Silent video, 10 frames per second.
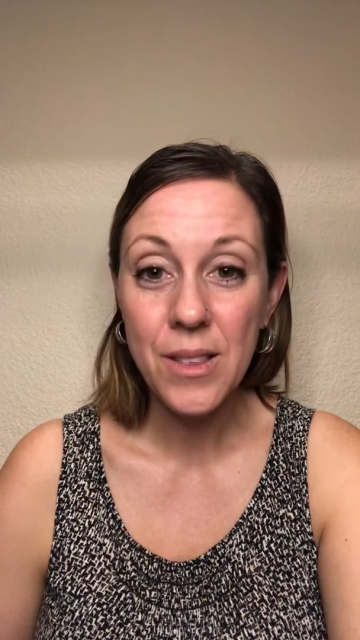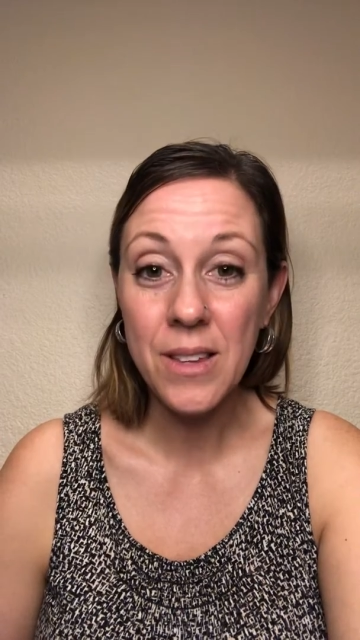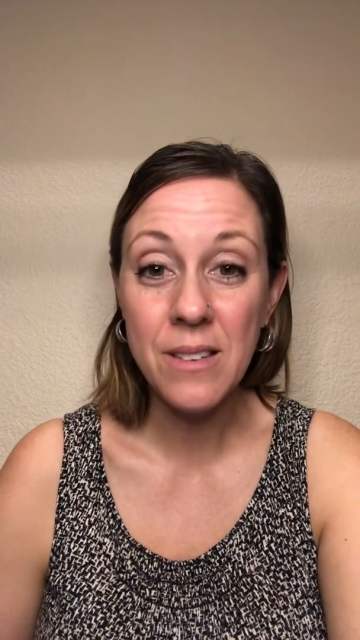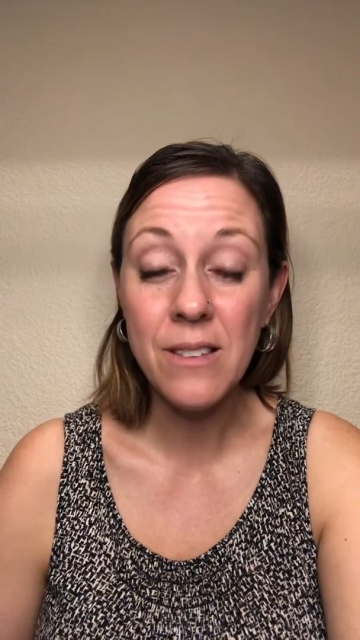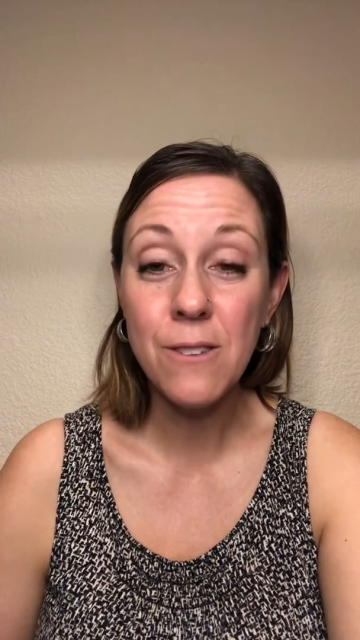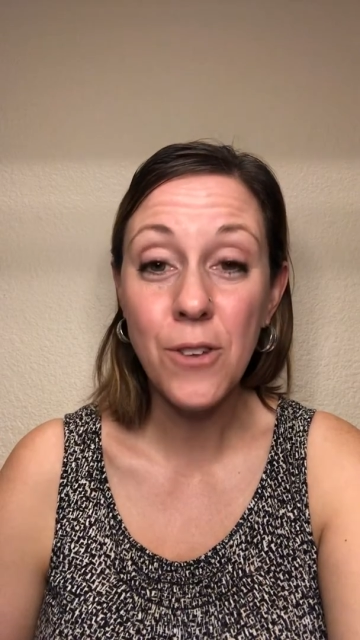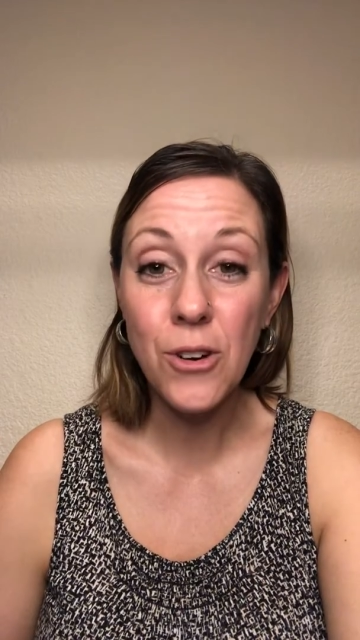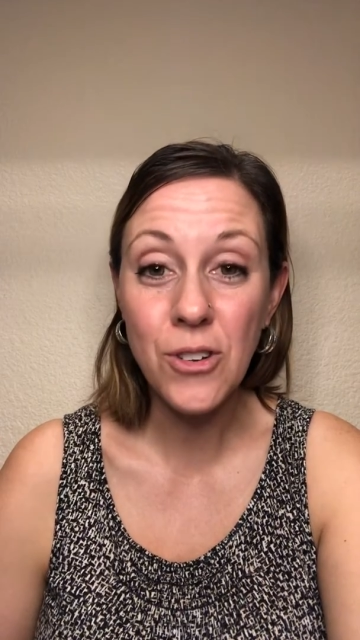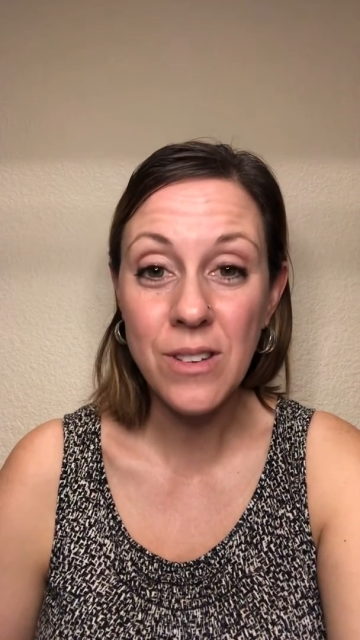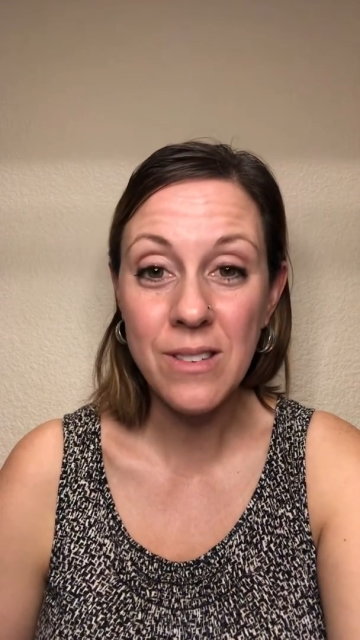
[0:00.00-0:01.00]
the sense of
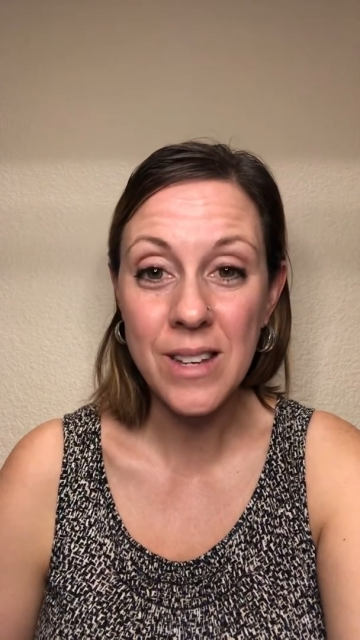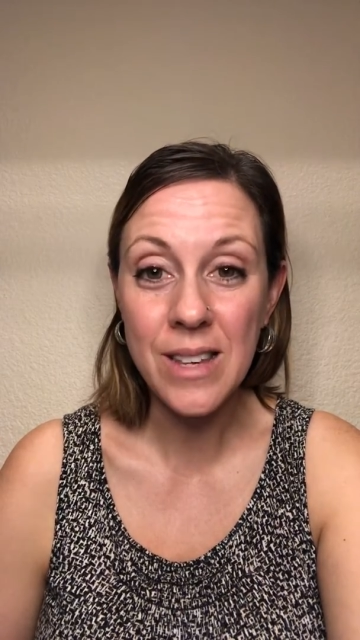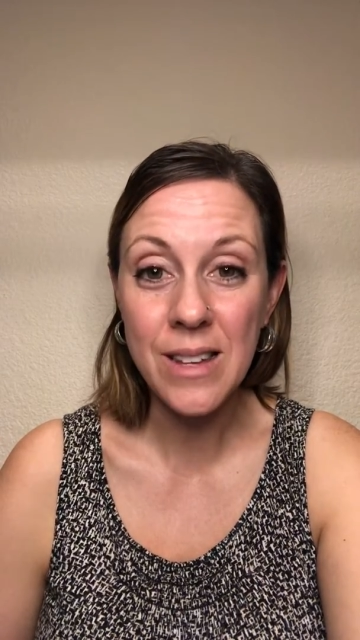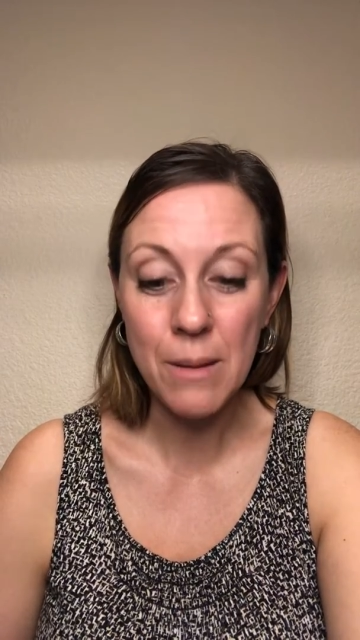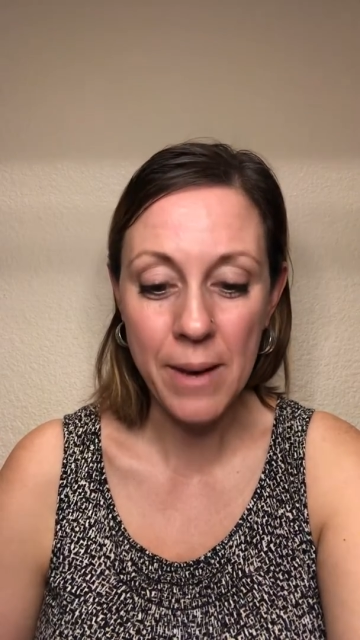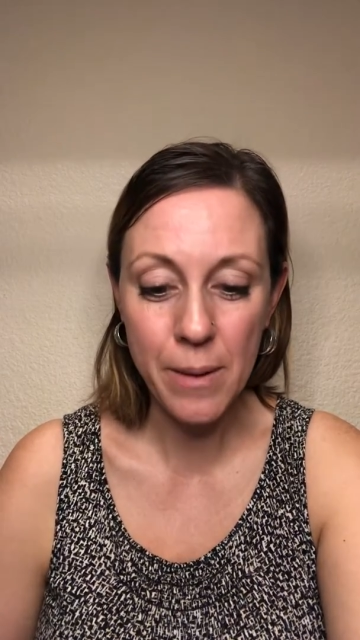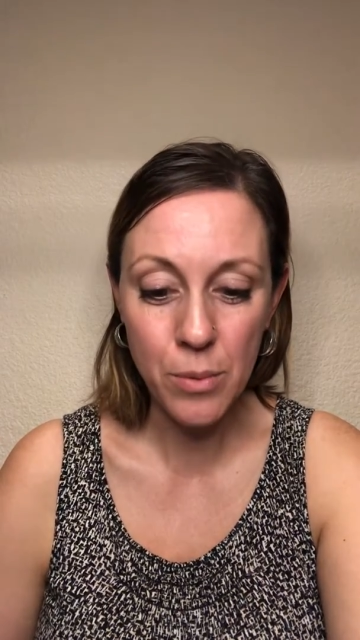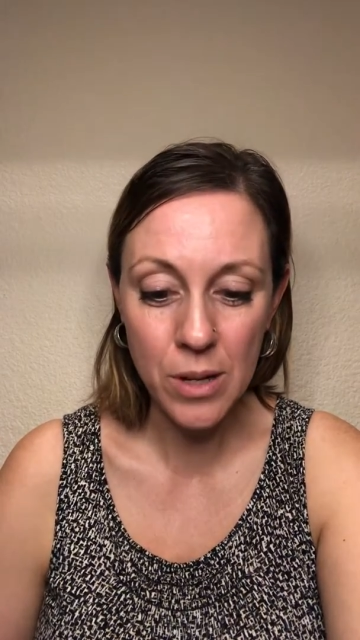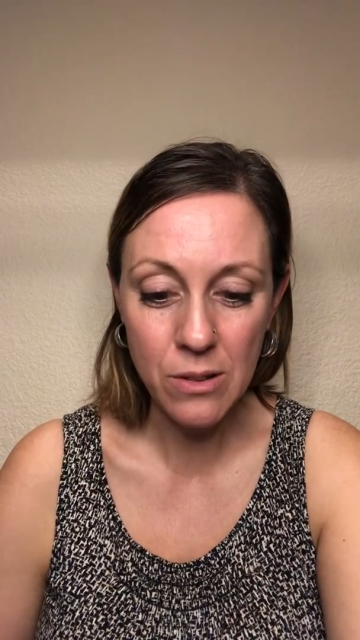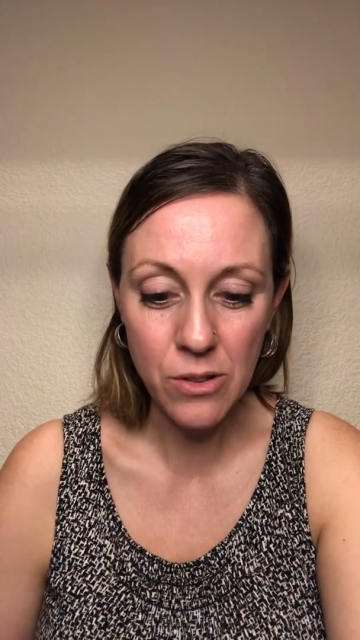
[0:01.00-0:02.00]
urgency that it might
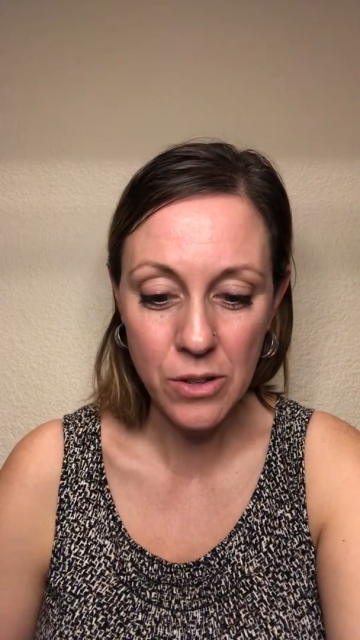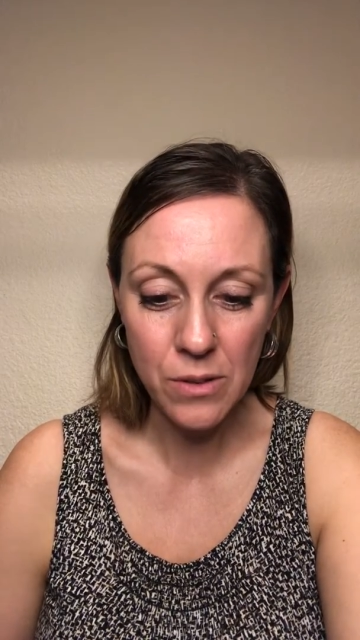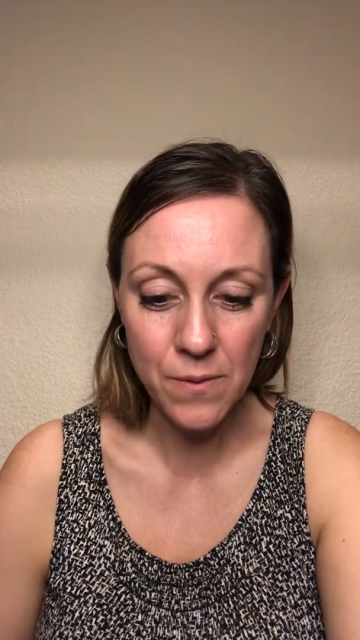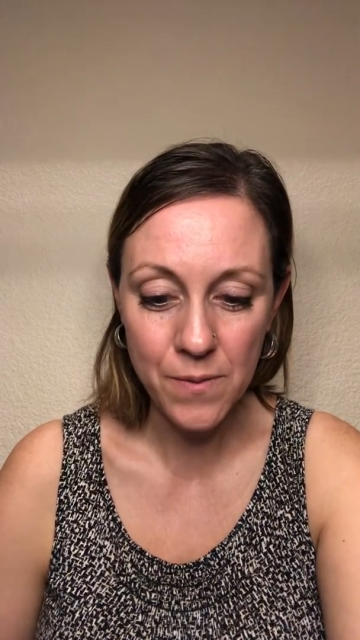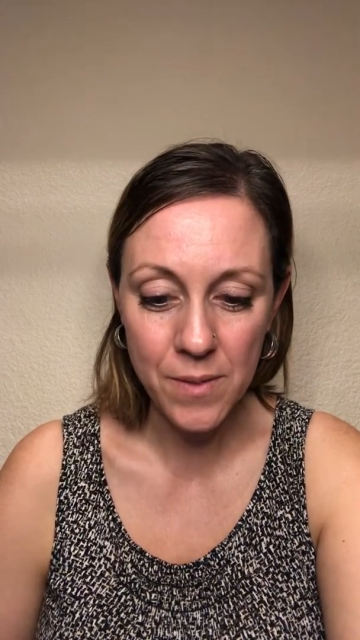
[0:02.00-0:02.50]
bring to you.